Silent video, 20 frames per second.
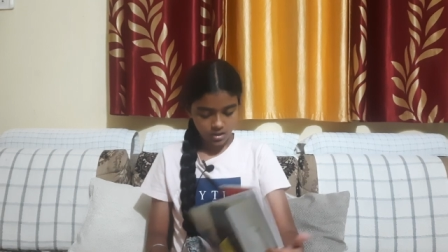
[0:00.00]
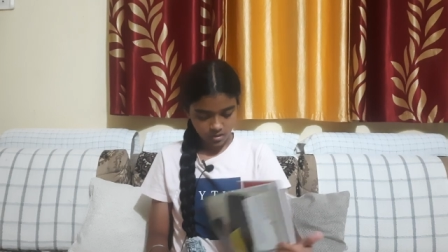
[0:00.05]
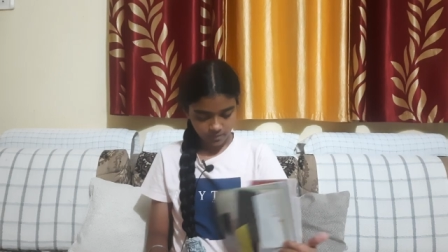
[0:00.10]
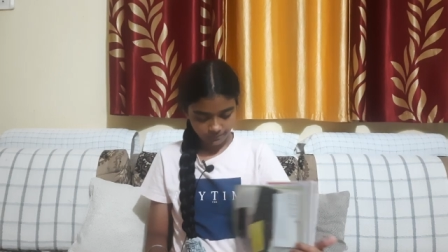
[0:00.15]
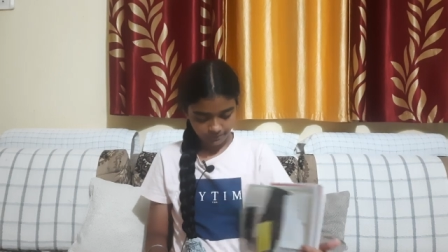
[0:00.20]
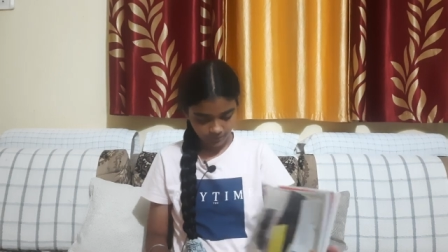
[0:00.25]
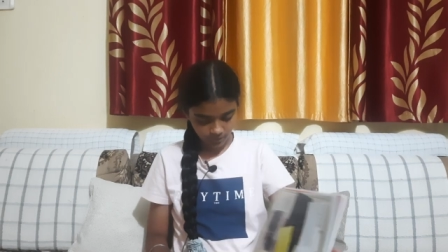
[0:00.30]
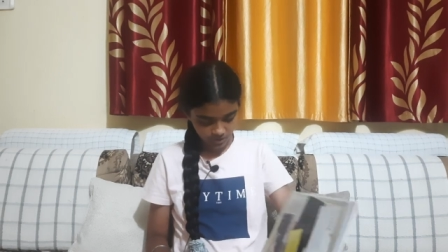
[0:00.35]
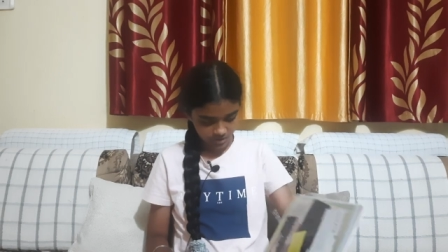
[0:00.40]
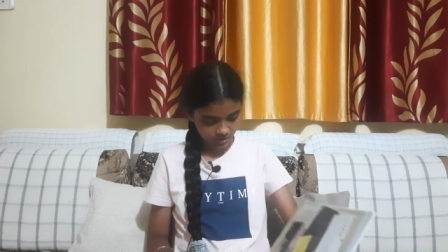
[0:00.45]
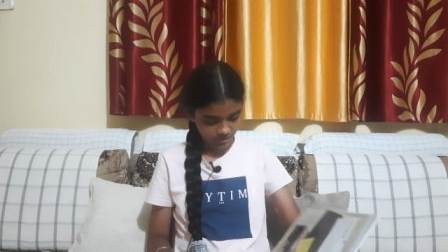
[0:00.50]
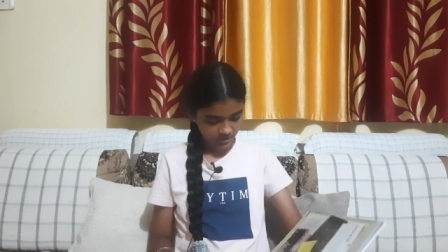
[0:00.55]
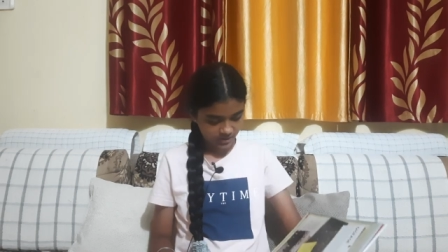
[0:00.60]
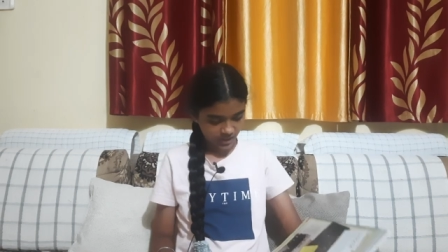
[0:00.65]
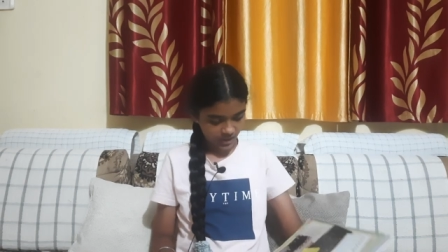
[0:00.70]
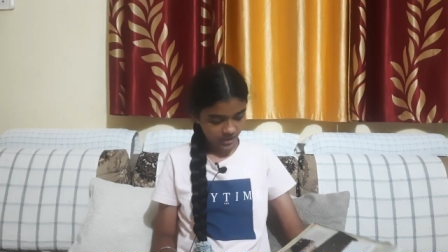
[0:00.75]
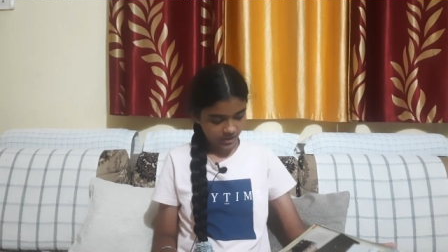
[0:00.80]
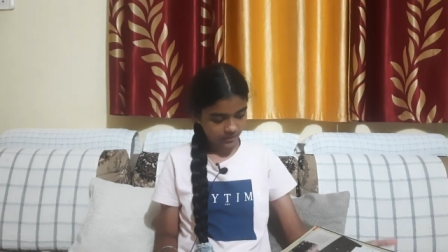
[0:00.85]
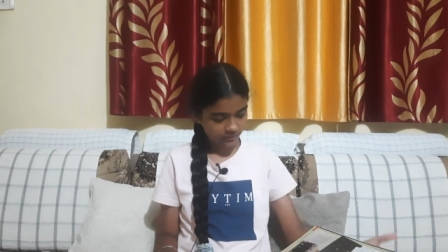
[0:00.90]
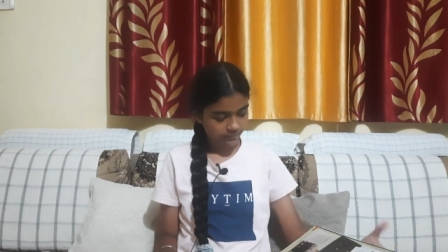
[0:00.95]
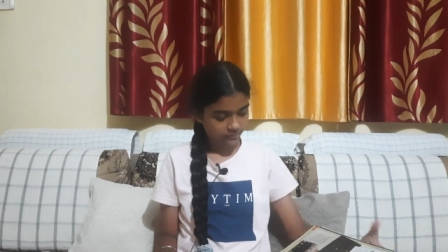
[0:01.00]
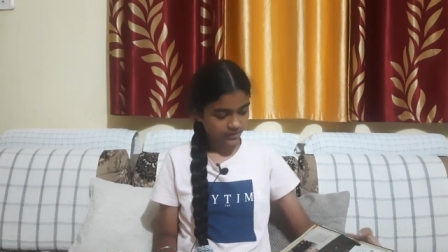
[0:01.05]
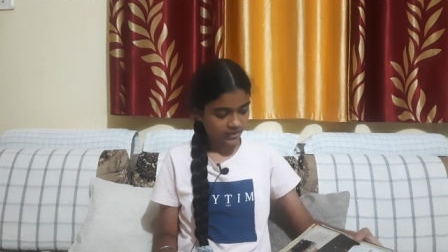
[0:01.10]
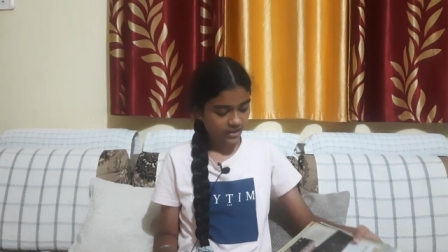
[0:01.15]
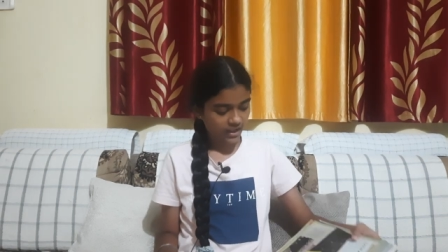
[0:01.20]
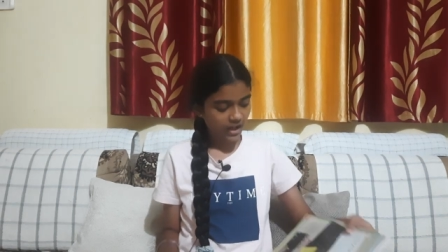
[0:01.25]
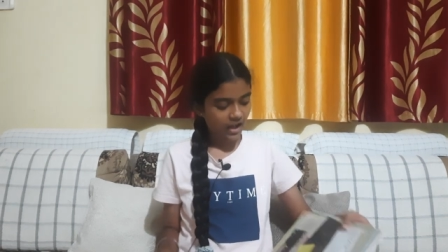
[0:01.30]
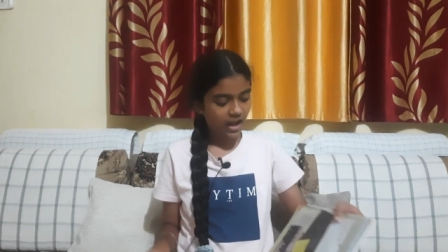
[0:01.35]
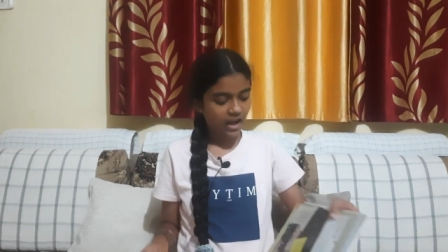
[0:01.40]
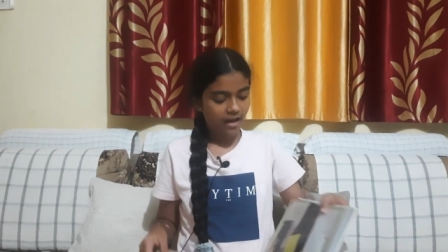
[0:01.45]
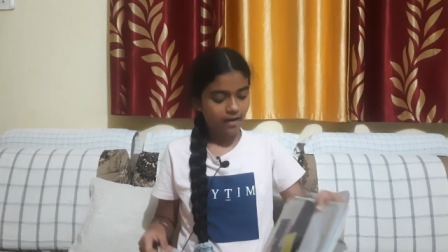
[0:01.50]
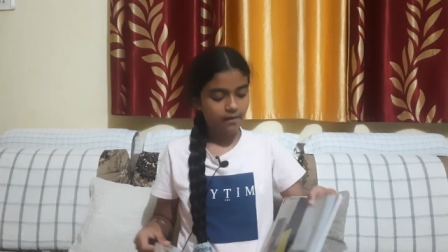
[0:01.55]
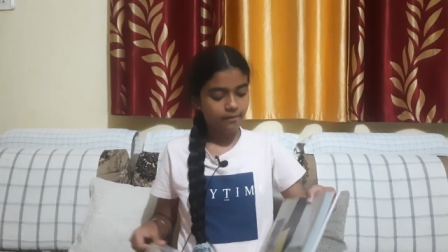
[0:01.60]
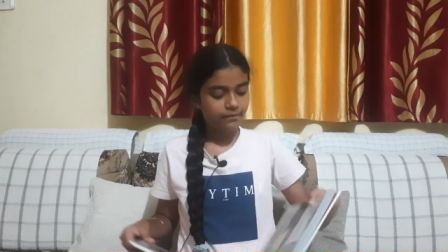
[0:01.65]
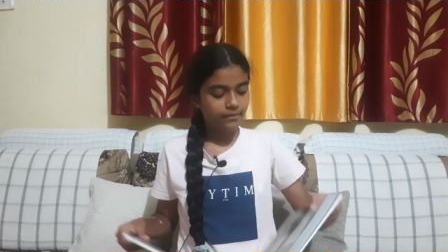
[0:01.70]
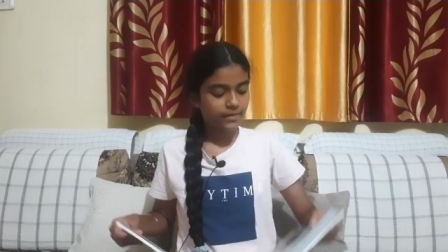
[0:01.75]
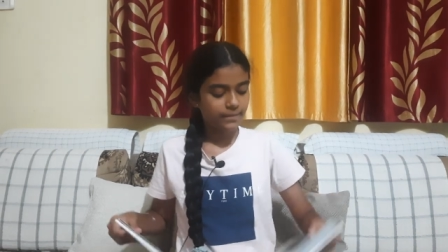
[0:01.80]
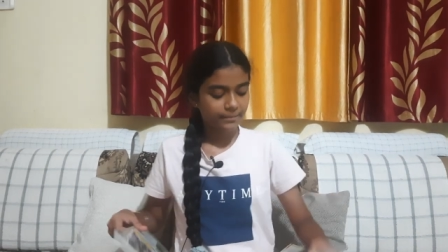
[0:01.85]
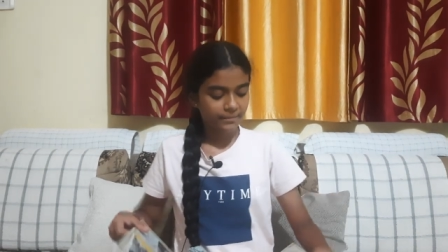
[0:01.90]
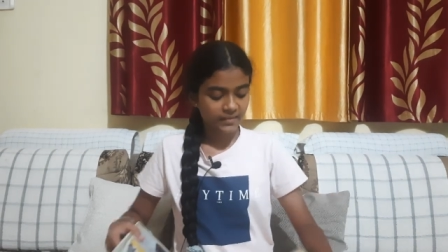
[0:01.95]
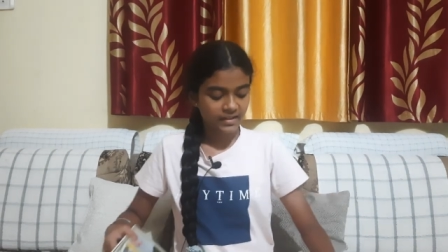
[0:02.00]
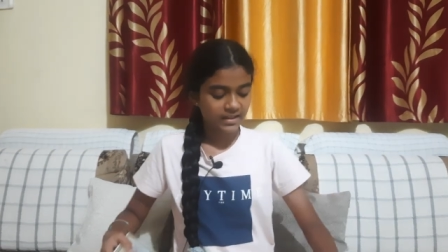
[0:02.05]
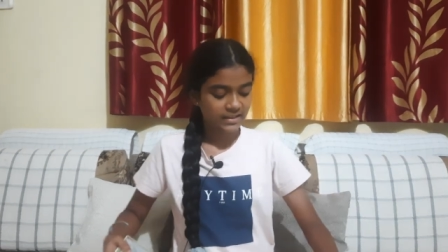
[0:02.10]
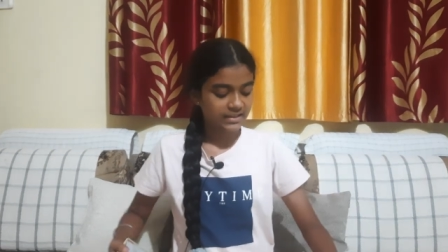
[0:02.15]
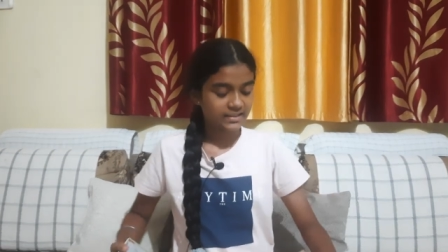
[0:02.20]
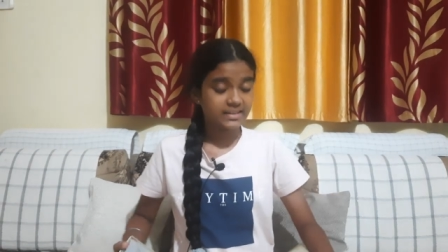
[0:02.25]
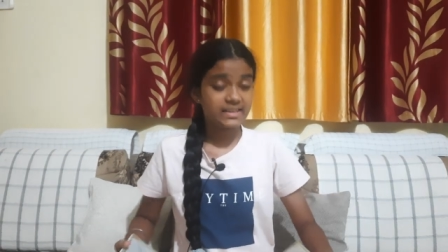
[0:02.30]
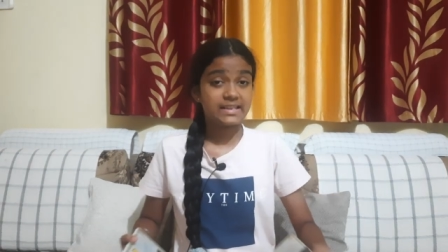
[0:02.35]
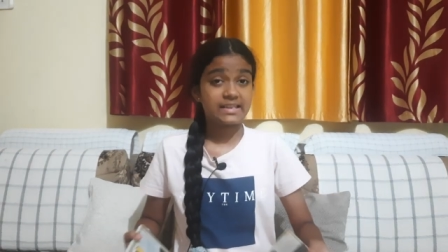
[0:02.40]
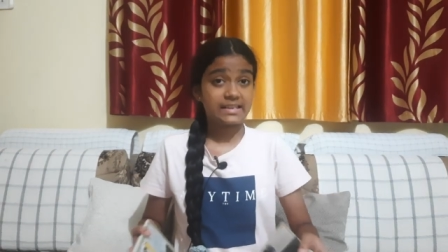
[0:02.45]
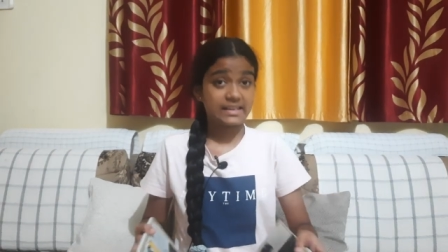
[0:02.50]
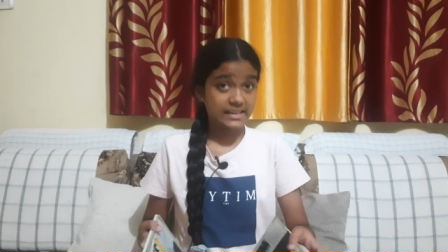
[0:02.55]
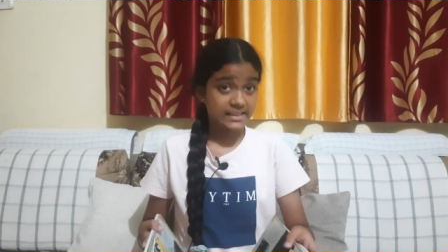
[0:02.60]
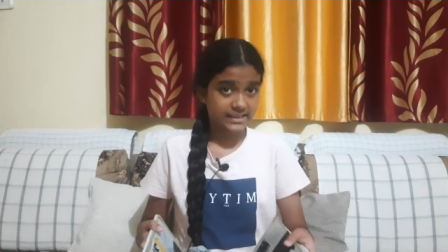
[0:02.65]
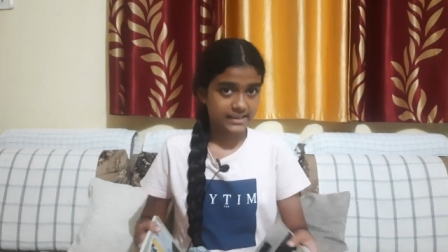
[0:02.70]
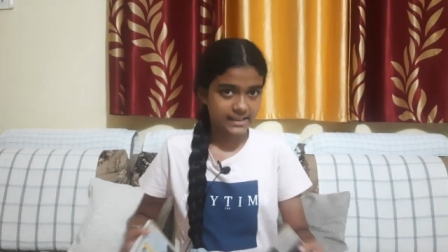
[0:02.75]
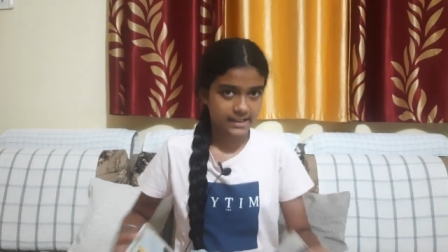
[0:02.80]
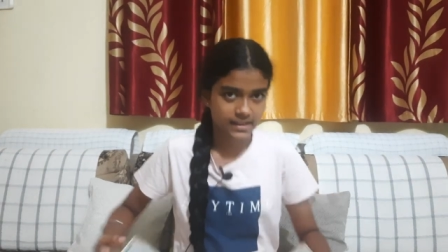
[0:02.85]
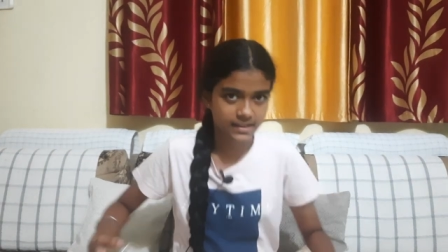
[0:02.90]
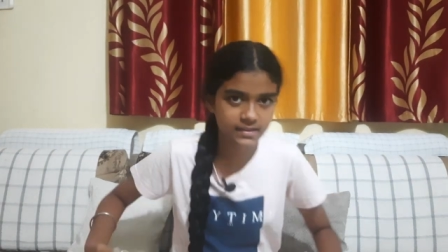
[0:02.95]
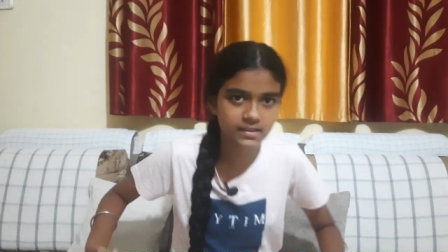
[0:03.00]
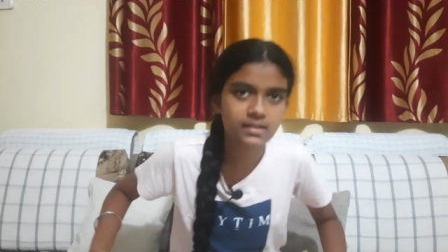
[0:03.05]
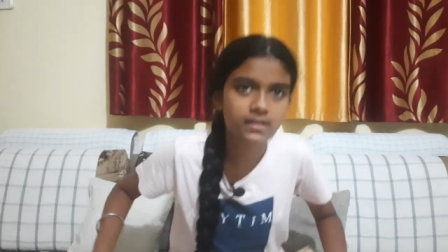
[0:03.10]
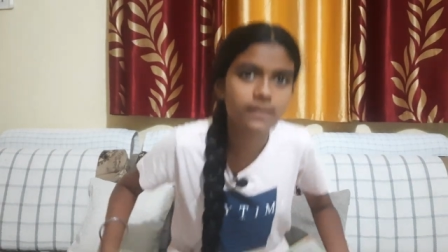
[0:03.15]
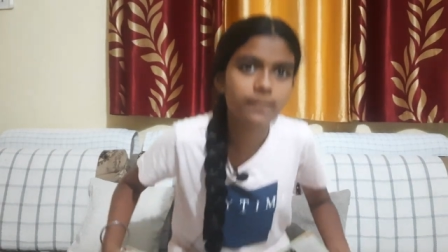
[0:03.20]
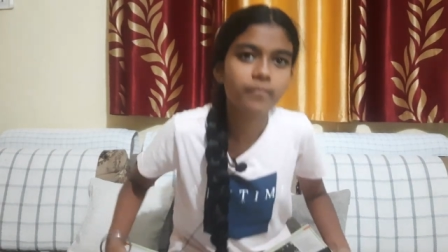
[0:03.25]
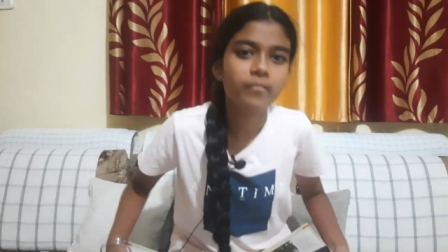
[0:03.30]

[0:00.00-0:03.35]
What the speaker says: For today, we have diseases.